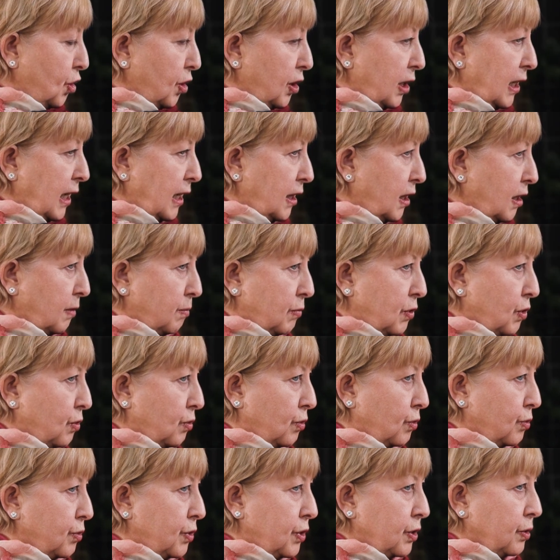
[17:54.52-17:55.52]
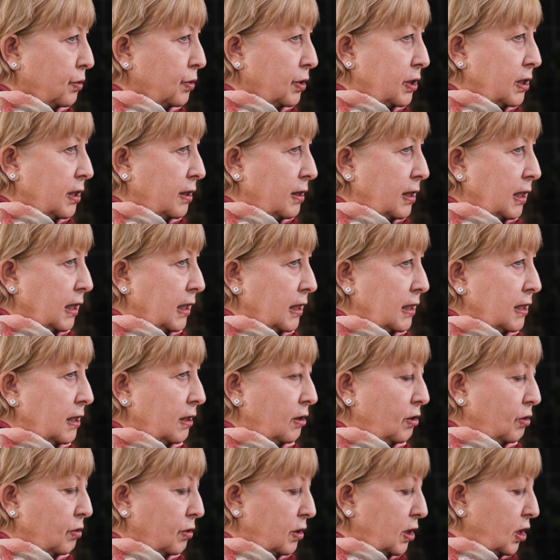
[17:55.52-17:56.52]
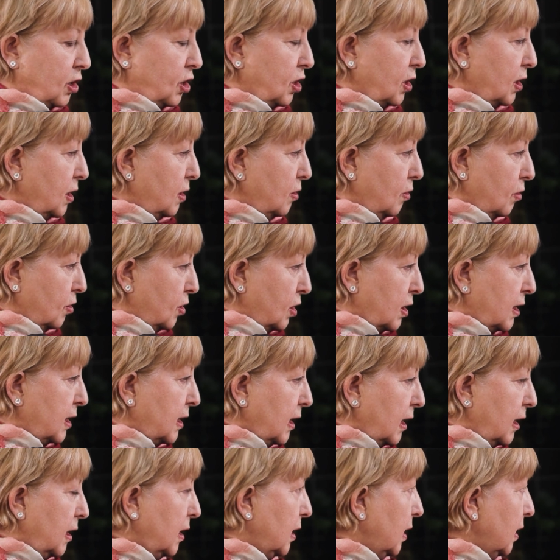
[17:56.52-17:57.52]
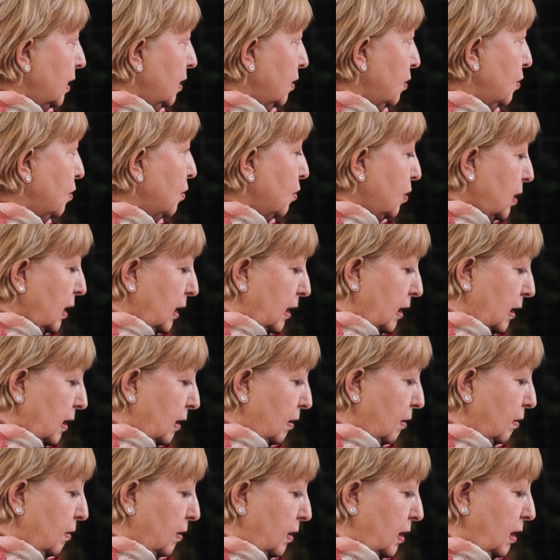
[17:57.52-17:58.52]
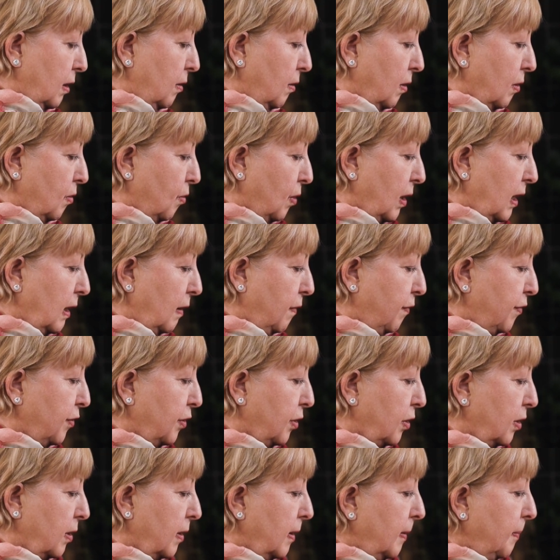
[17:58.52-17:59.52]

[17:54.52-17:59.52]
can add them to all sorts of things in your dishes, not just Indian cooking. They're a great food.